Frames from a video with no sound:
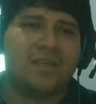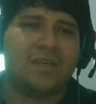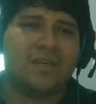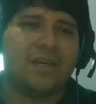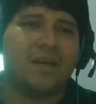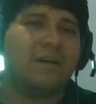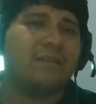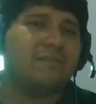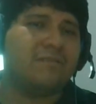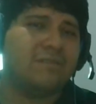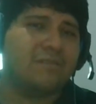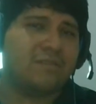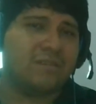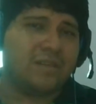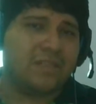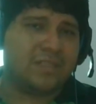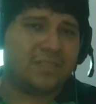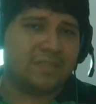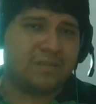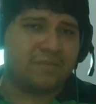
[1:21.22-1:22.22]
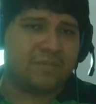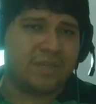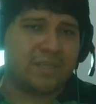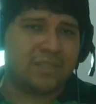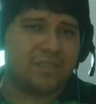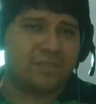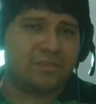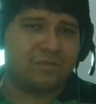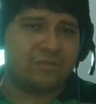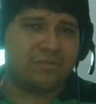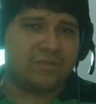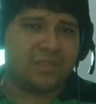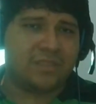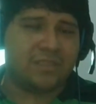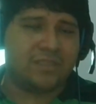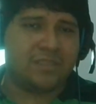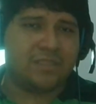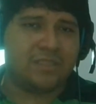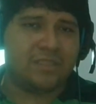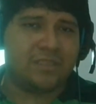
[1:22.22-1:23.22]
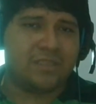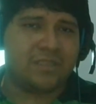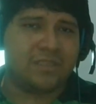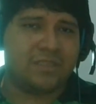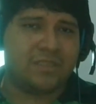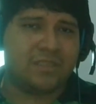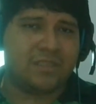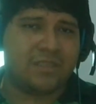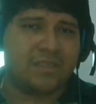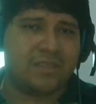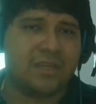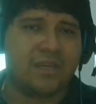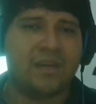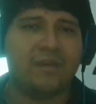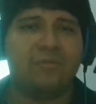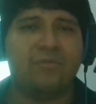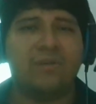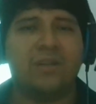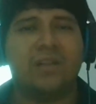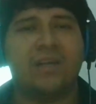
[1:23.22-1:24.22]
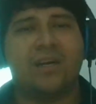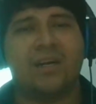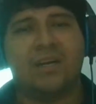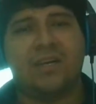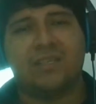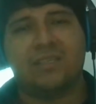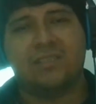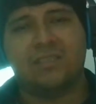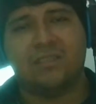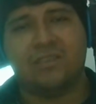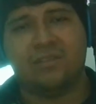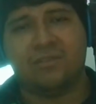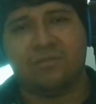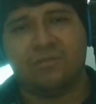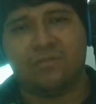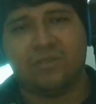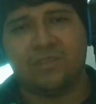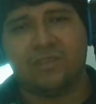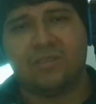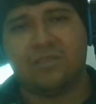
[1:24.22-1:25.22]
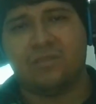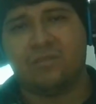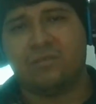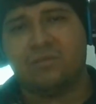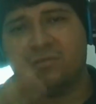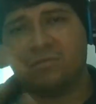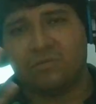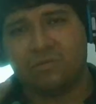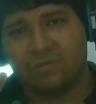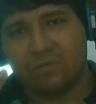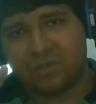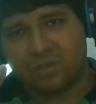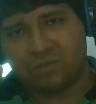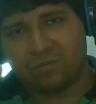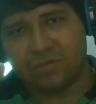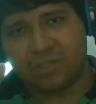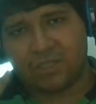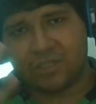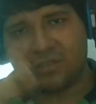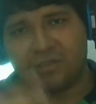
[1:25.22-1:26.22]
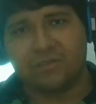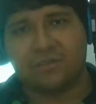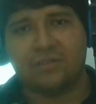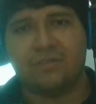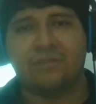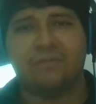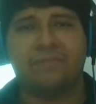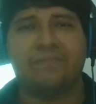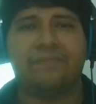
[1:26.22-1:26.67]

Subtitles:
After greeting my students, I will ask the students three questions.